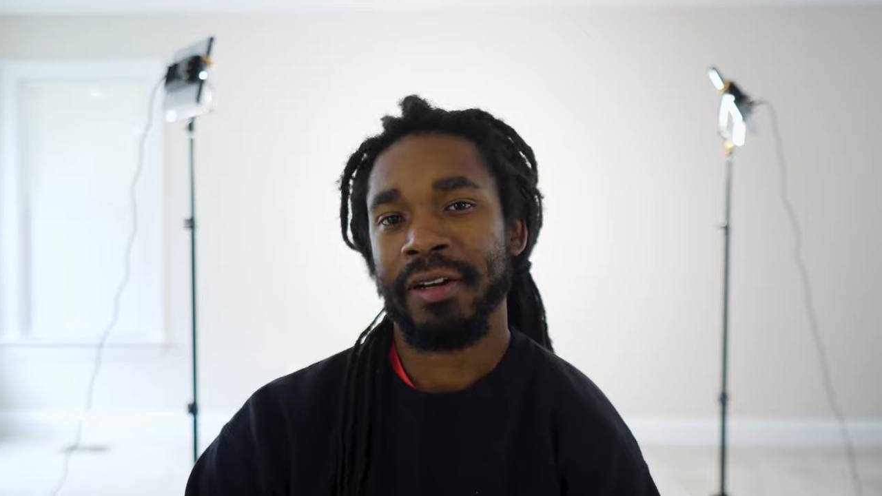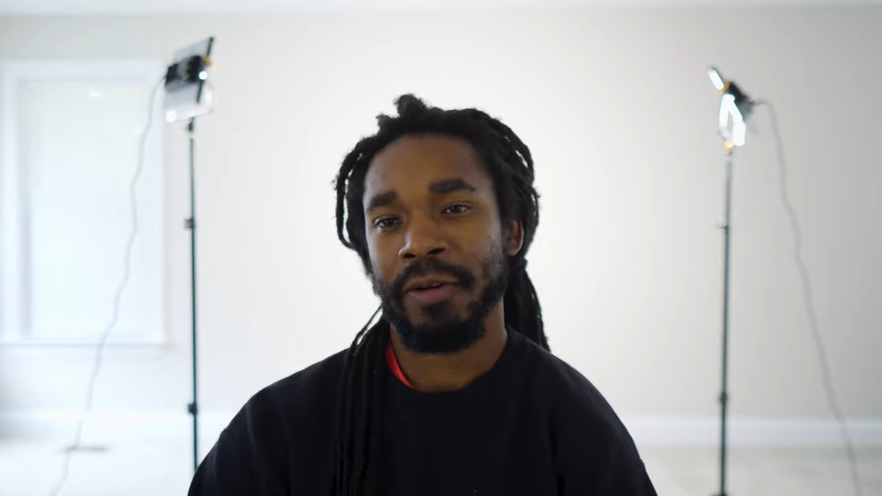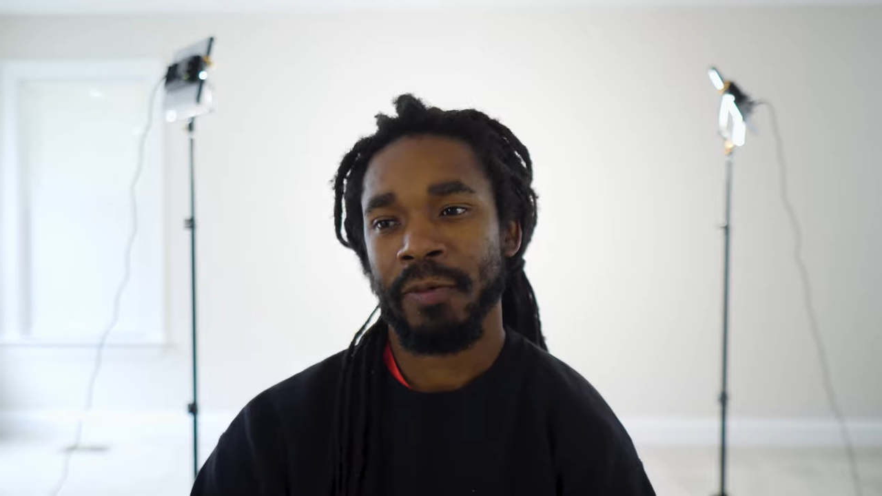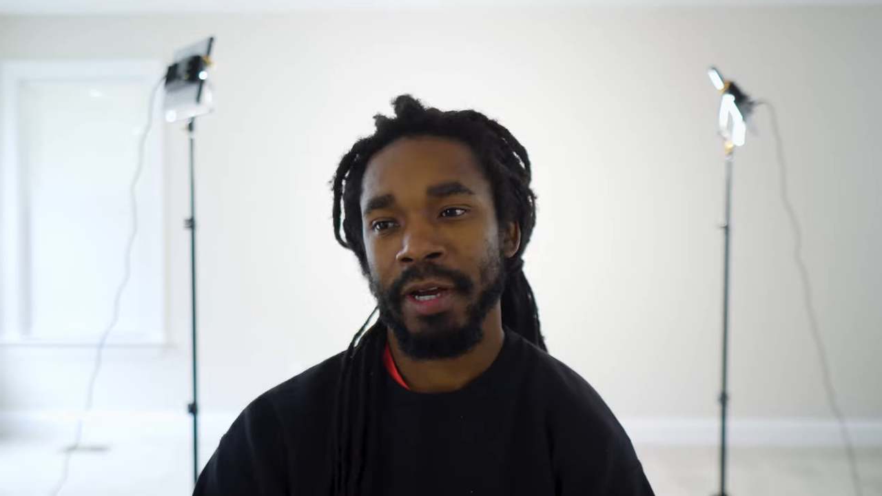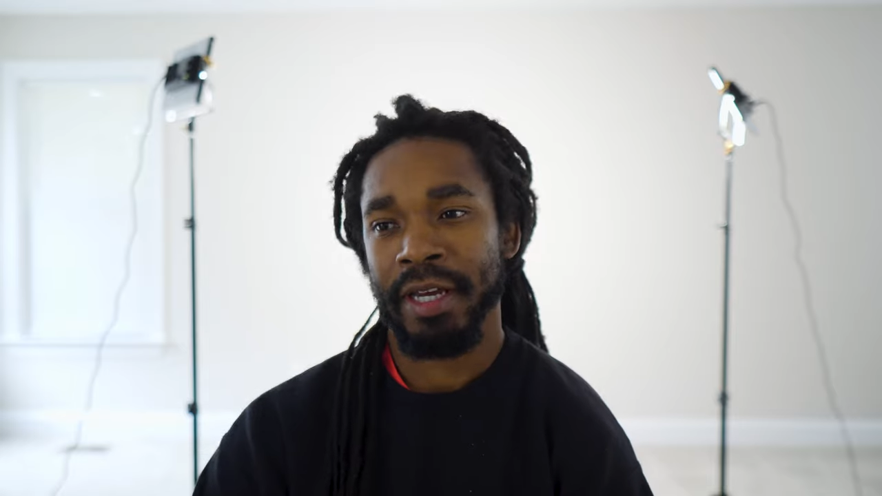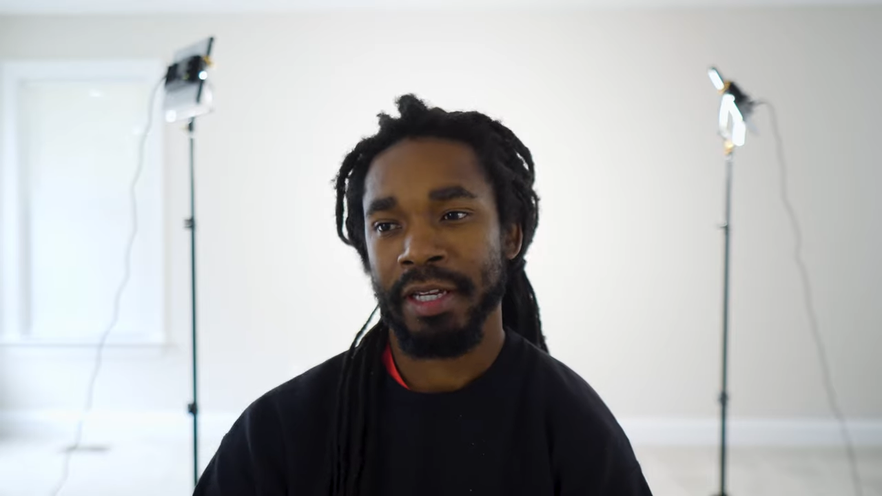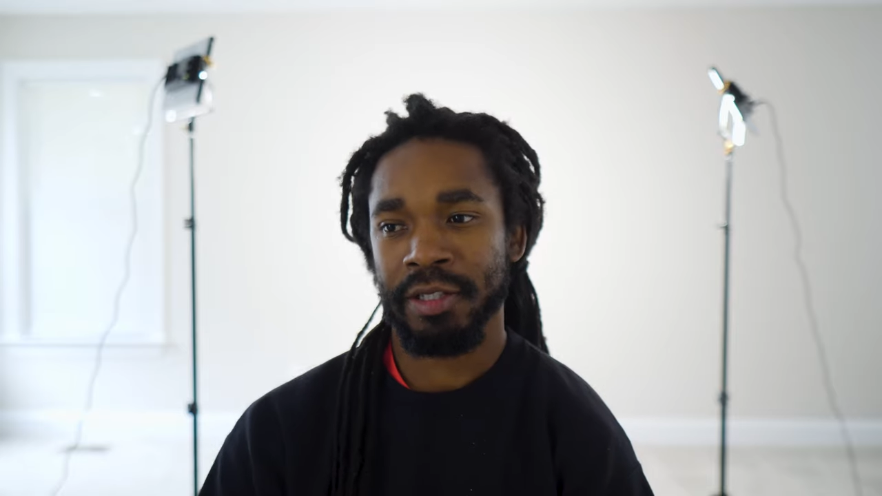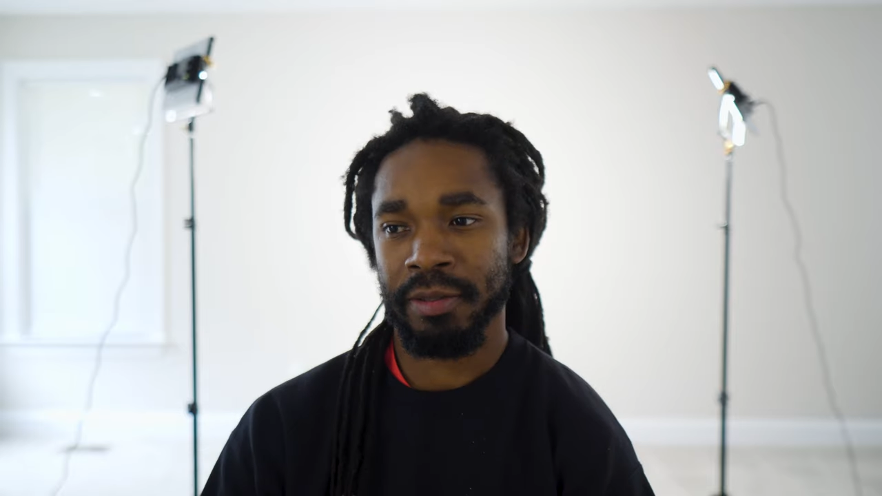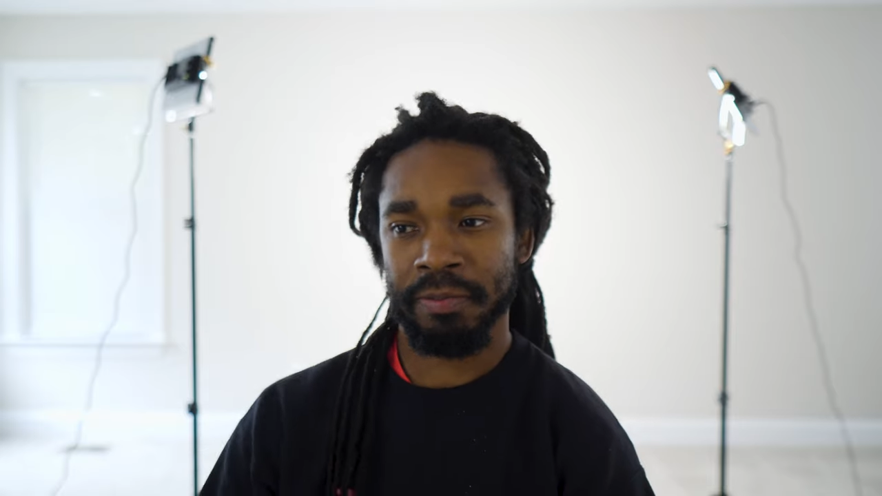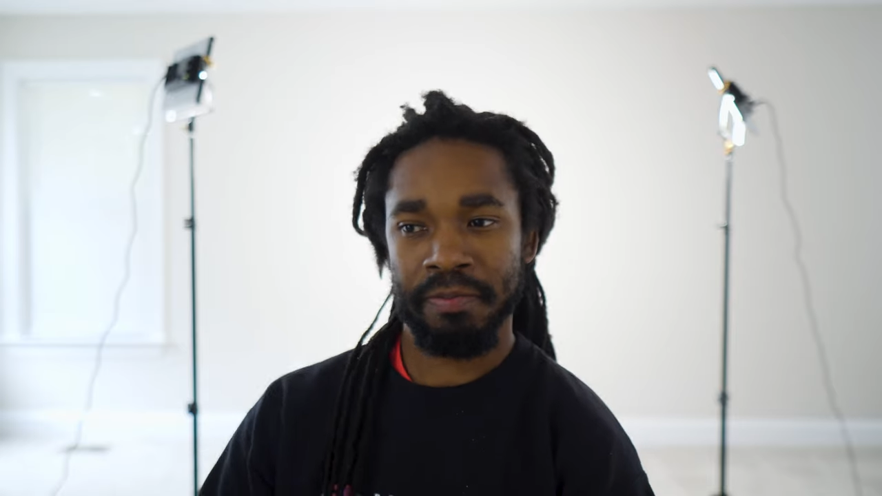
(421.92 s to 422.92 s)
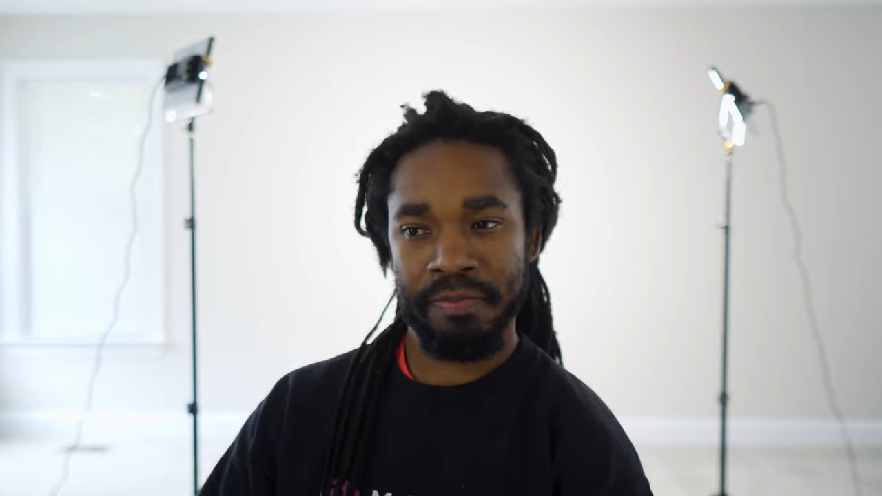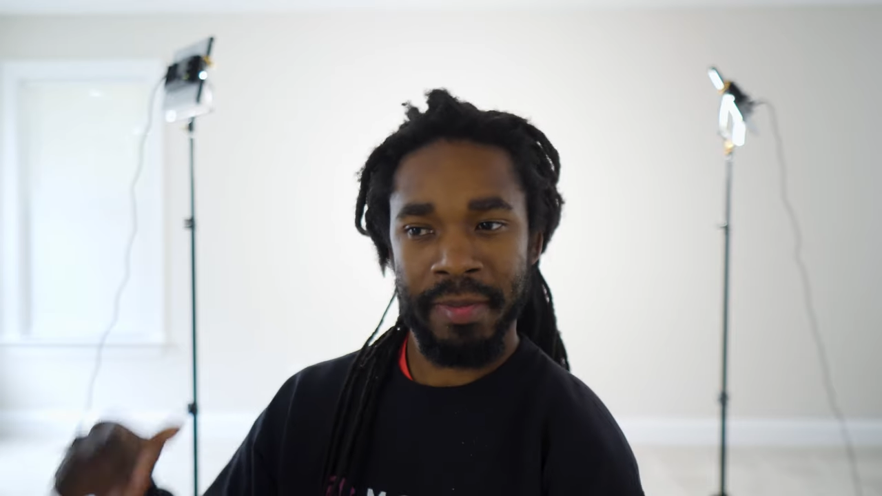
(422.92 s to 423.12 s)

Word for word: out a way to